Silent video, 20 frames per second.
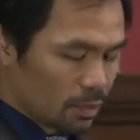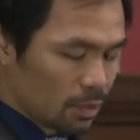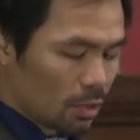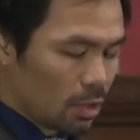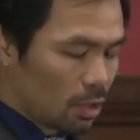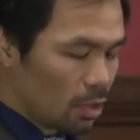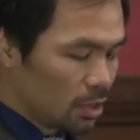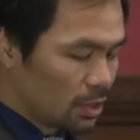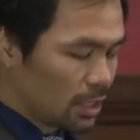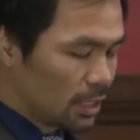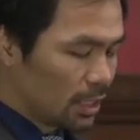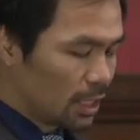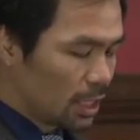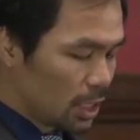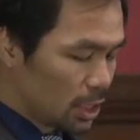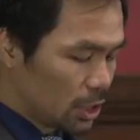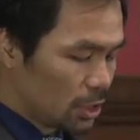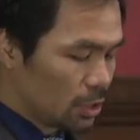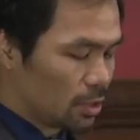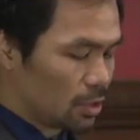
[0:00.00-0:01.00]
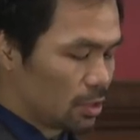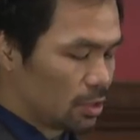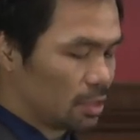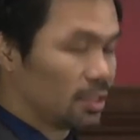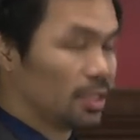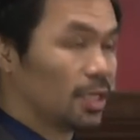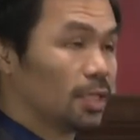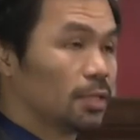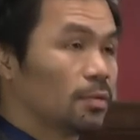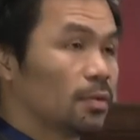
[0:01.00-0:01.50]
to all
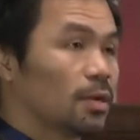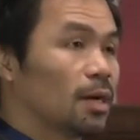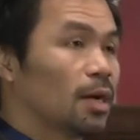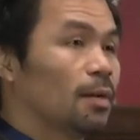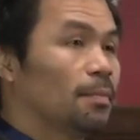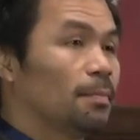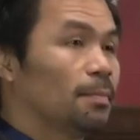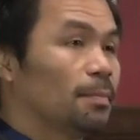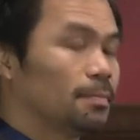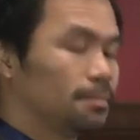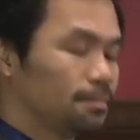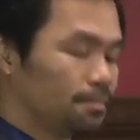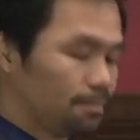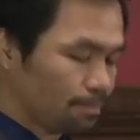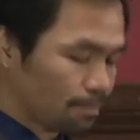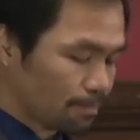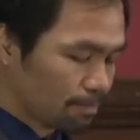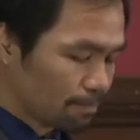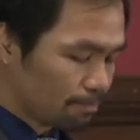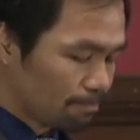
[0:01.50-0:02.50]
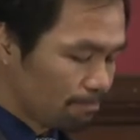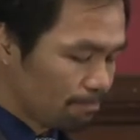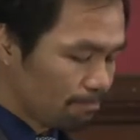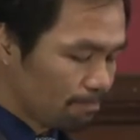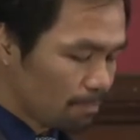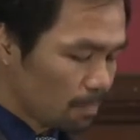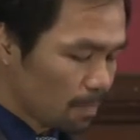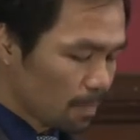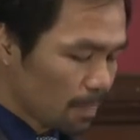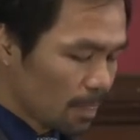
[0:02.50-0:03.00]
generations yet to come.
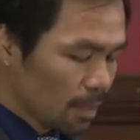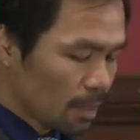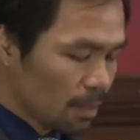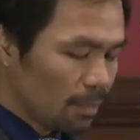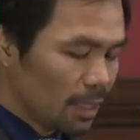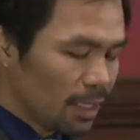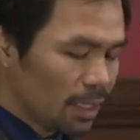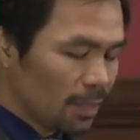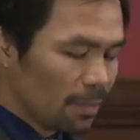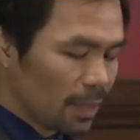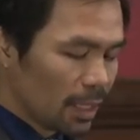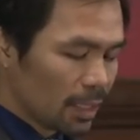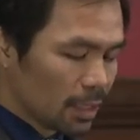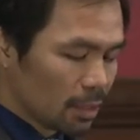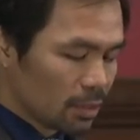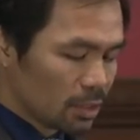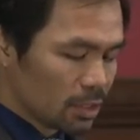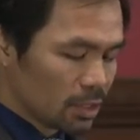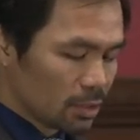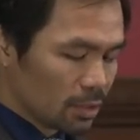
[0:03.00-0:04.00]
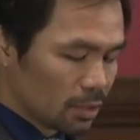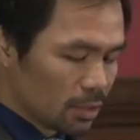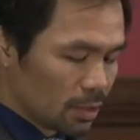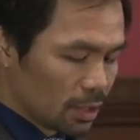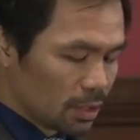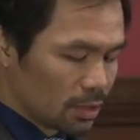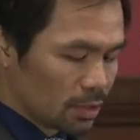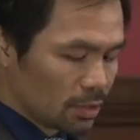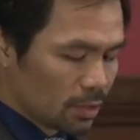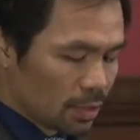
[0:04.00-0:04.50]
Manny Pacquiao's
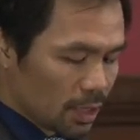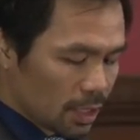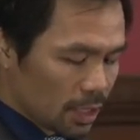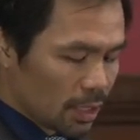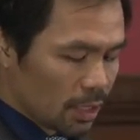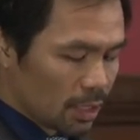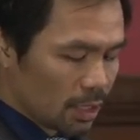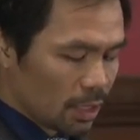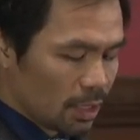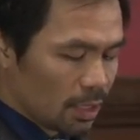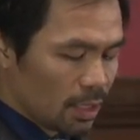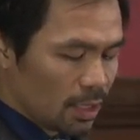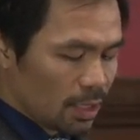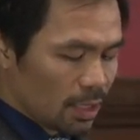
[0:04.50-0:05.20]
story